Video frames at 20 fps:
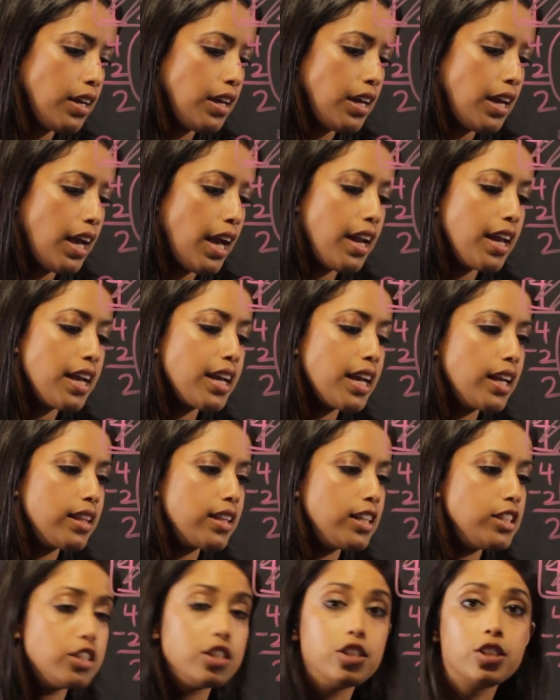And again,
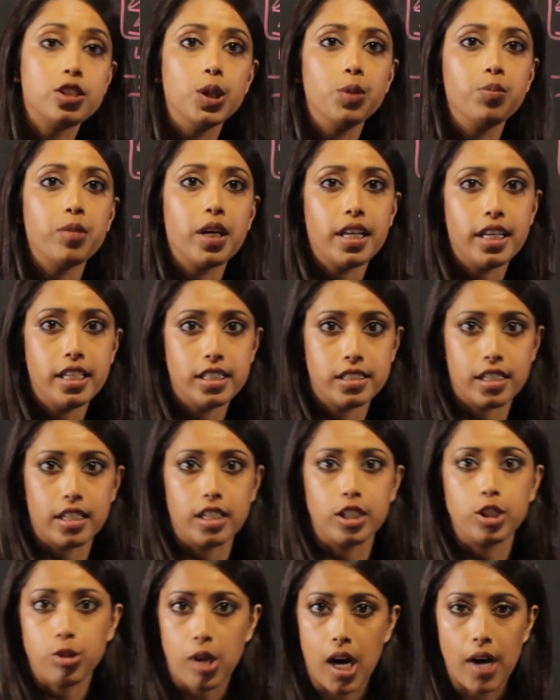let's assume that he's going
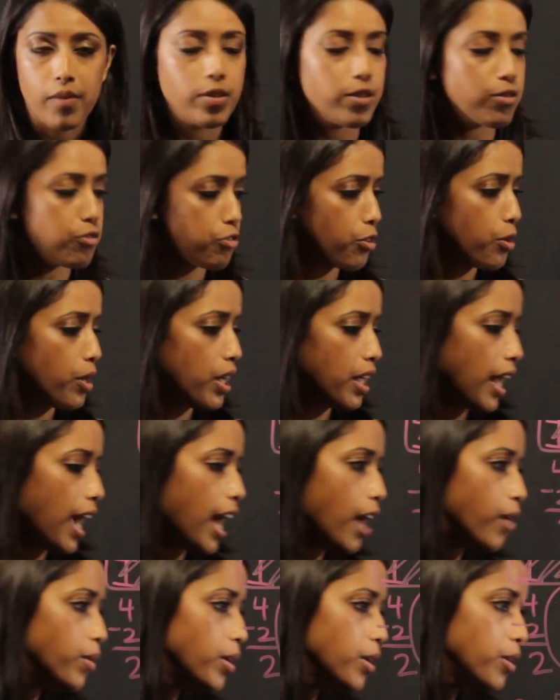to travel for an
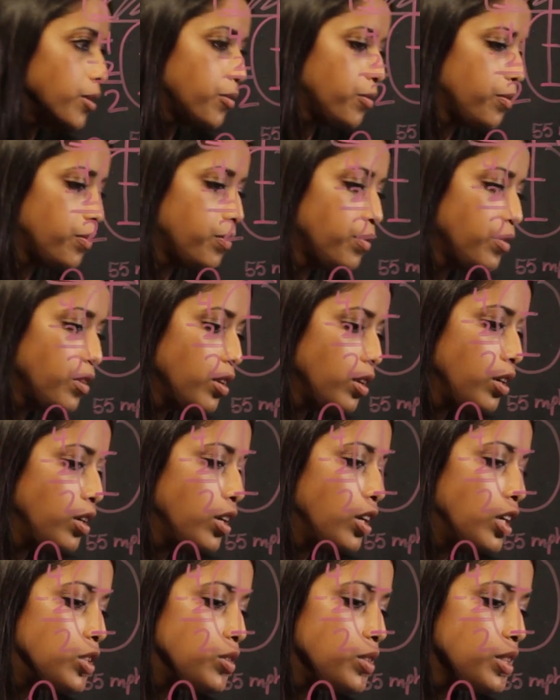hour.
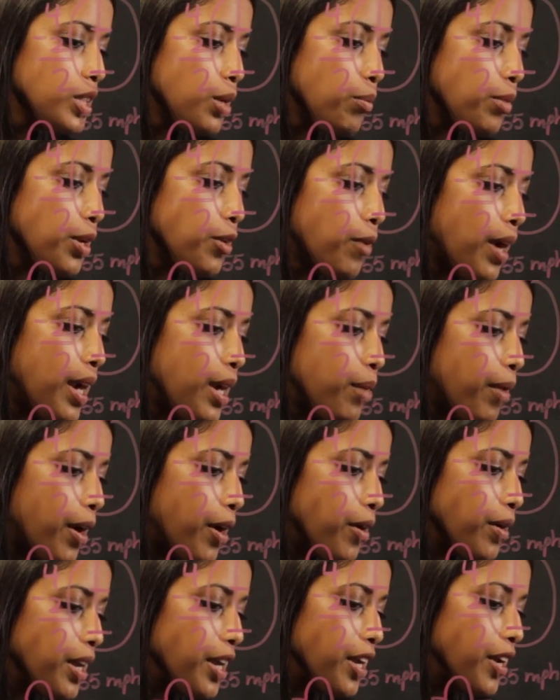He's going to be right
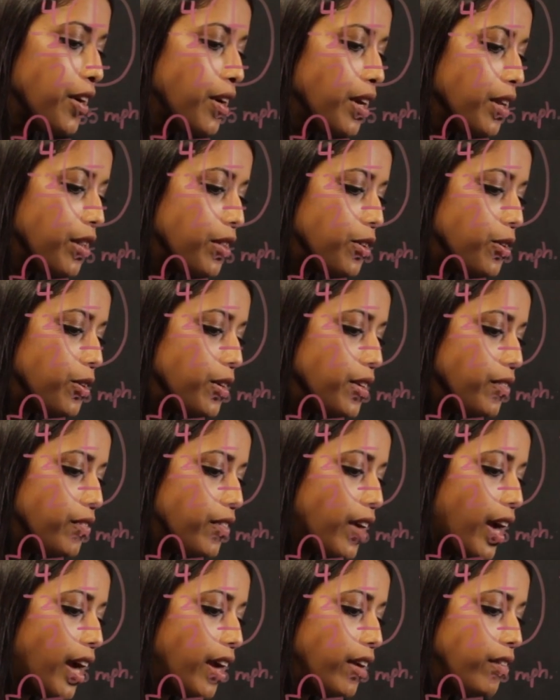about here at
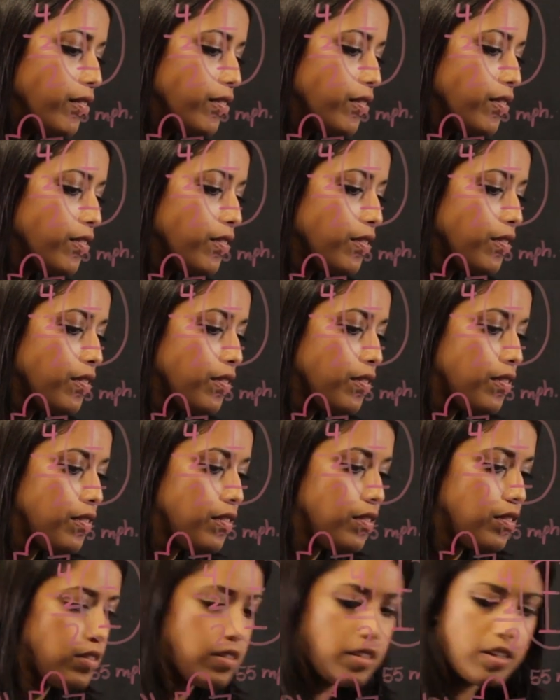35.
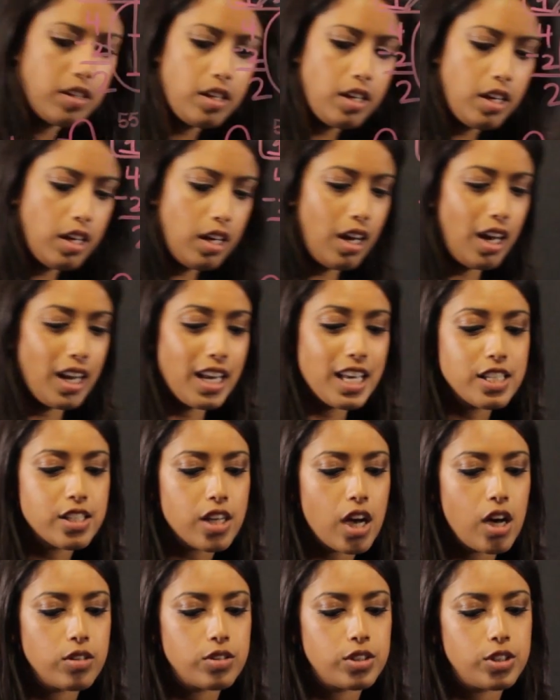And he's
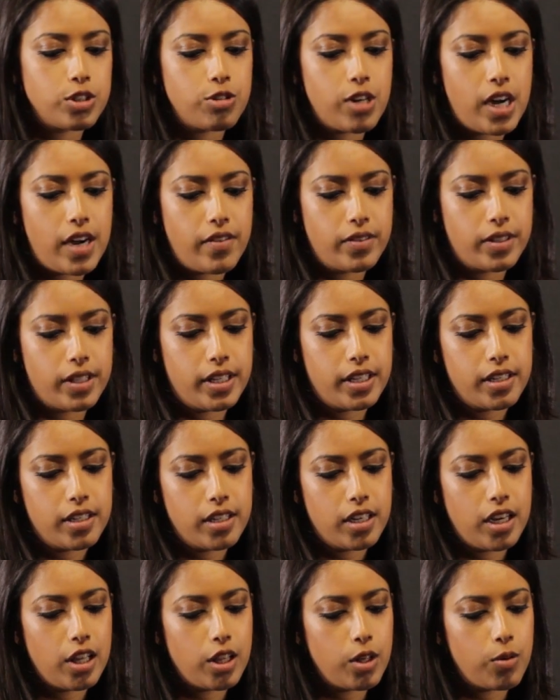also traveling
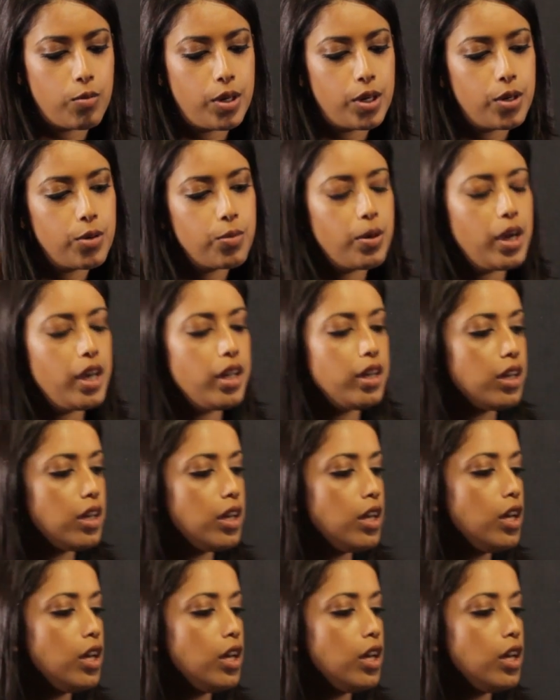on the 101.